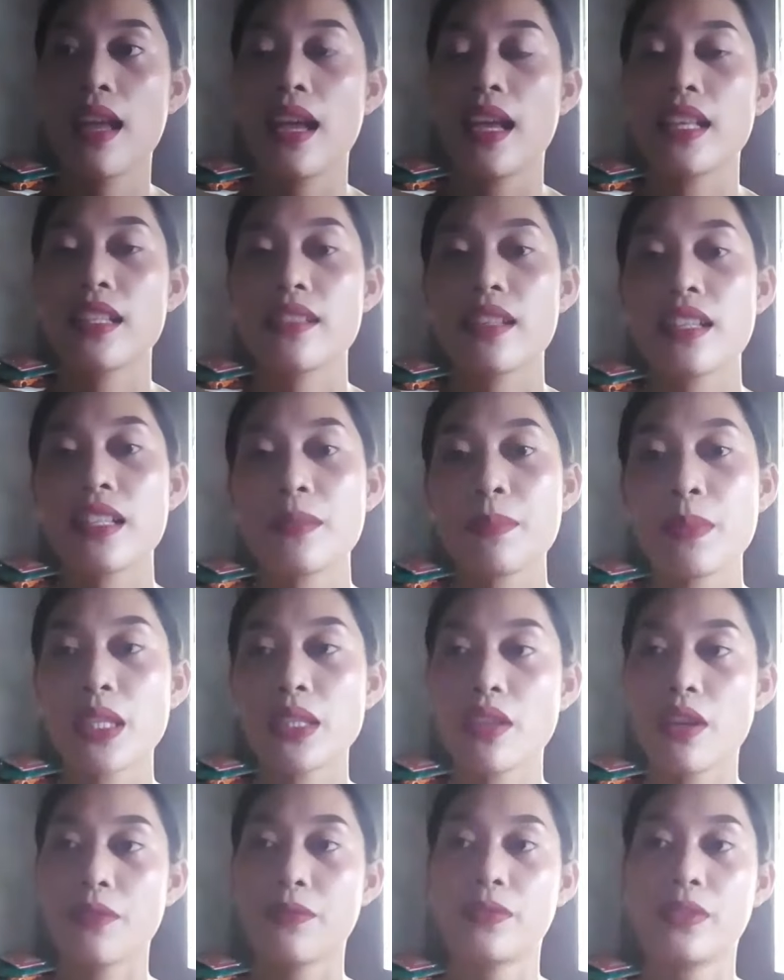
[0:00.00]

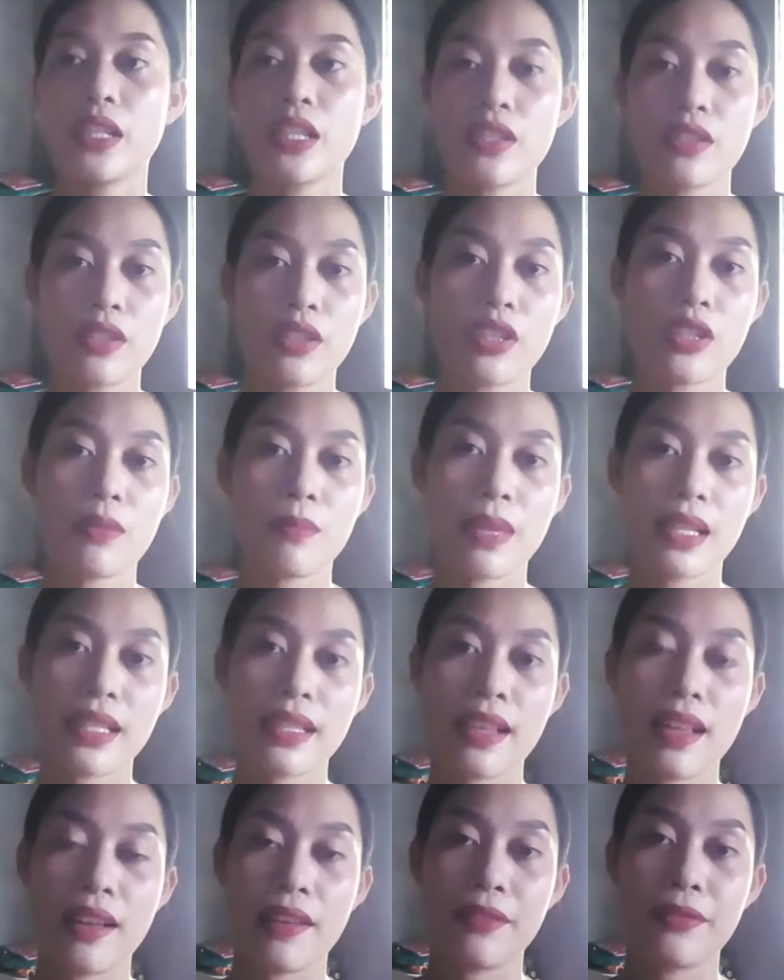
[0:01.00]
Assessment of research
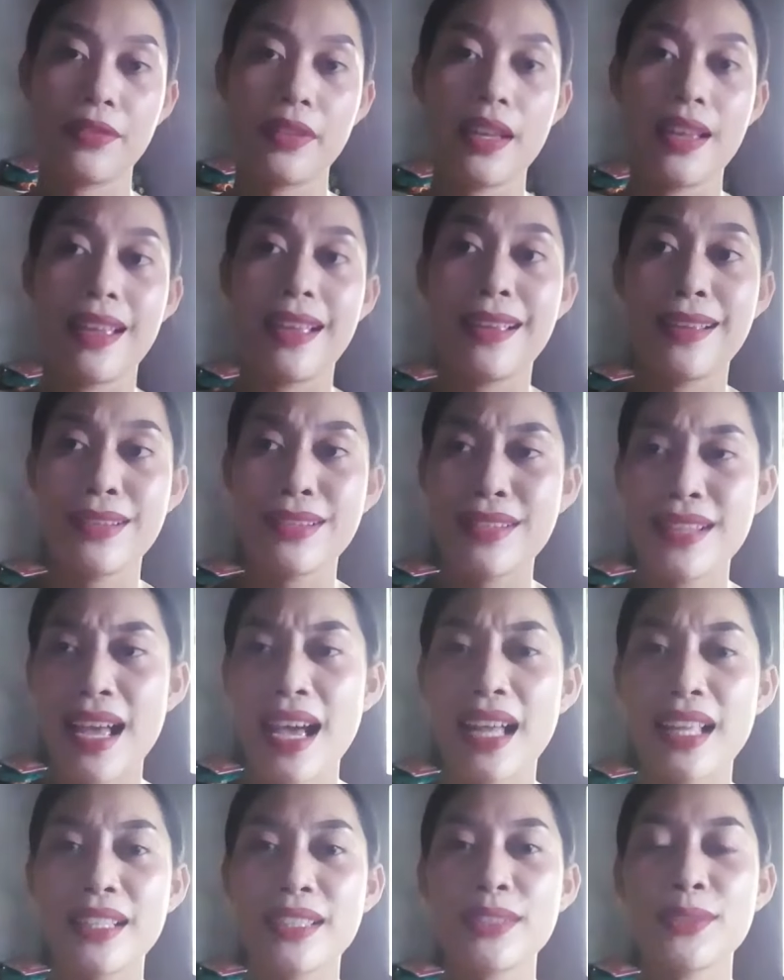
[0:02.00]
must have
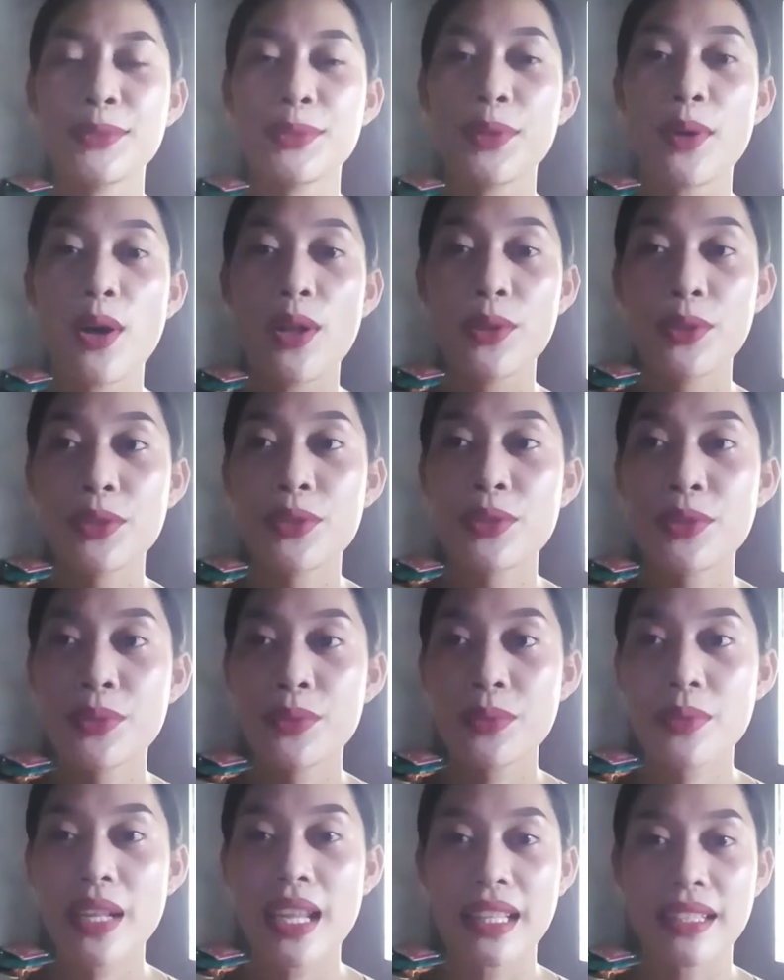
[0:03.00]
done to all
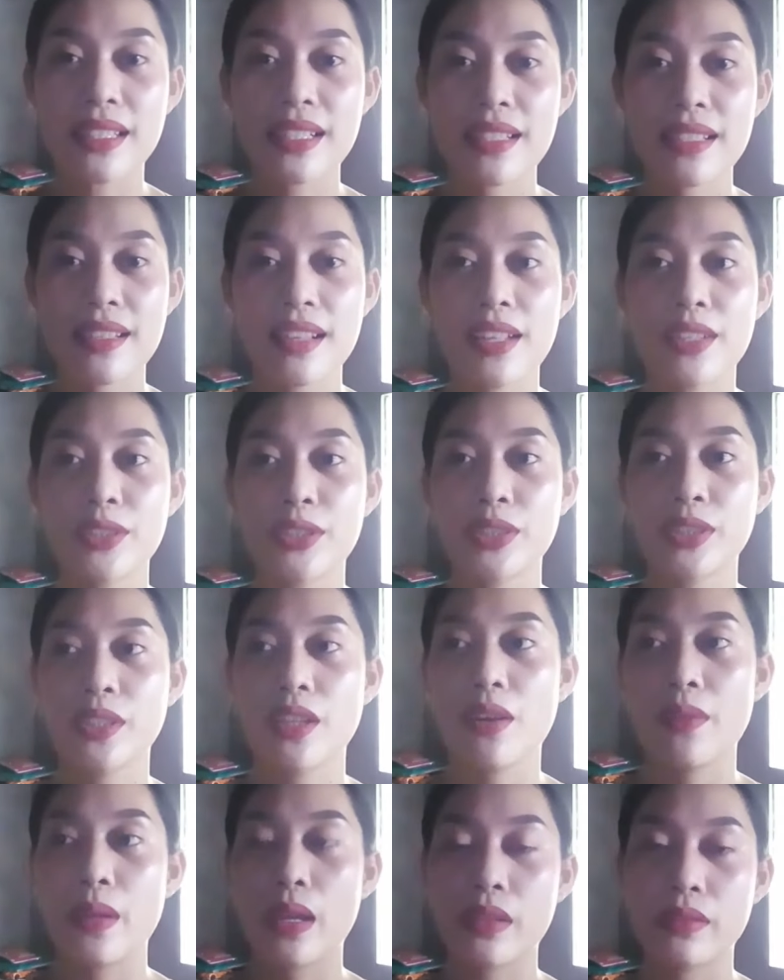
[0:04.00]
students
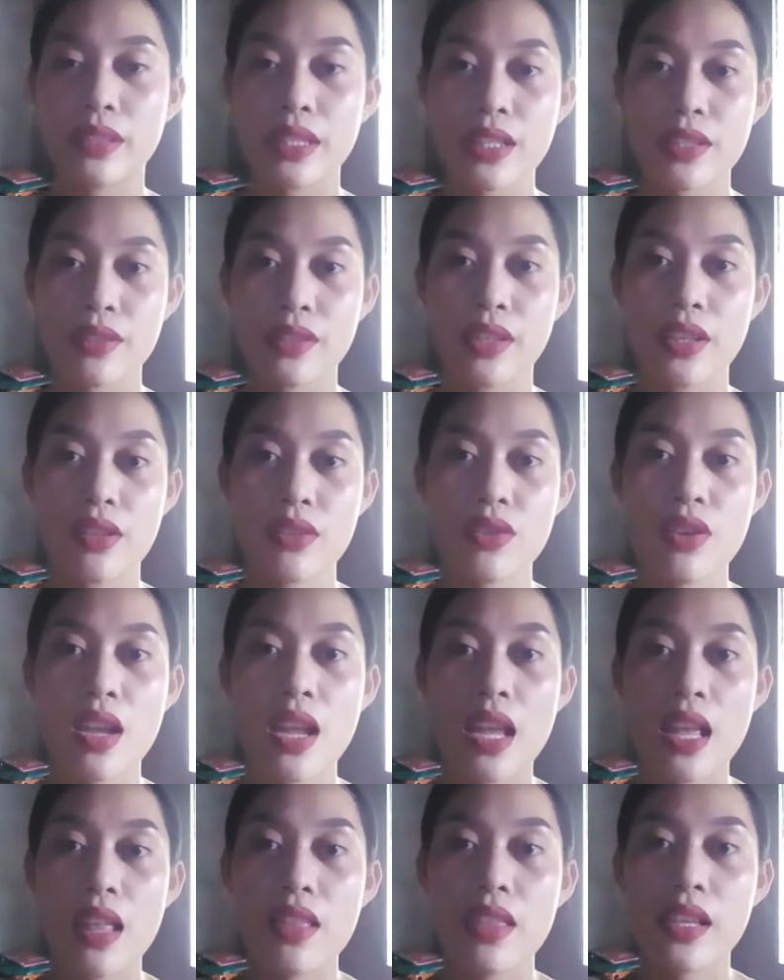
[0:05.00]
undergoing research.
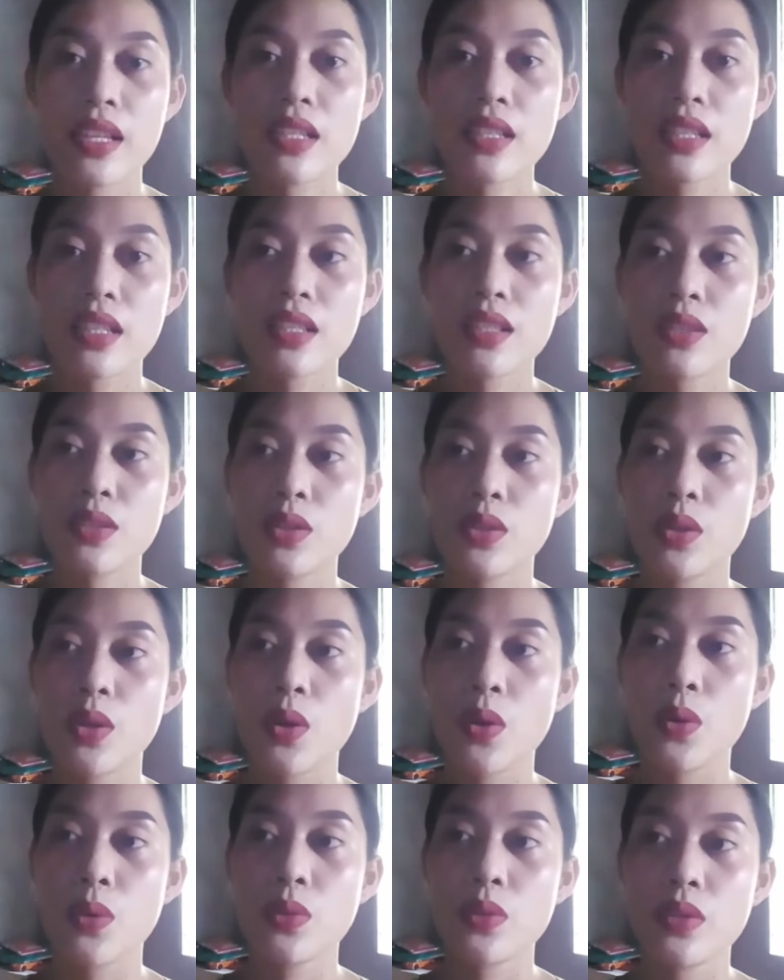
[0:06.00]
This is to
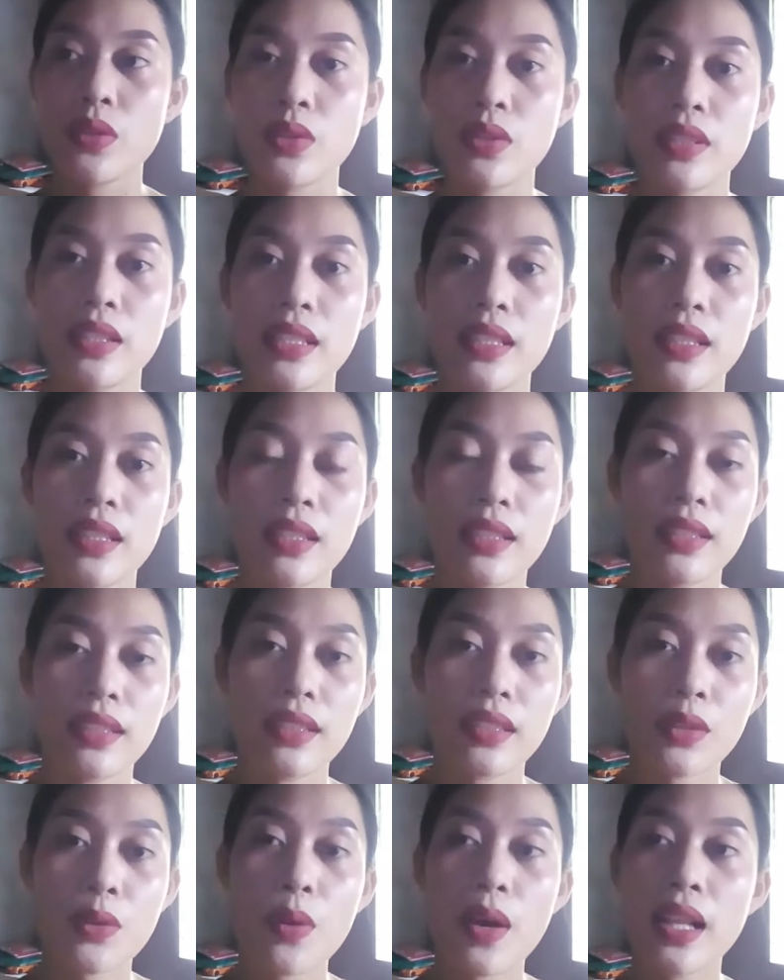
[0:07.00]
know the
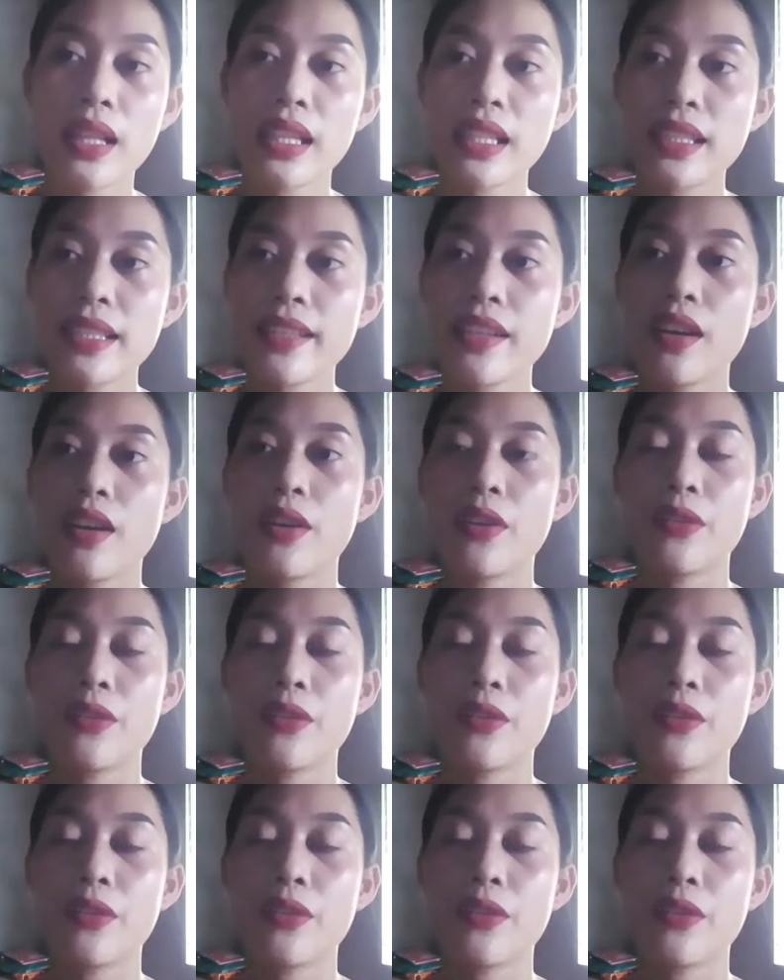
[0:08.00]
quality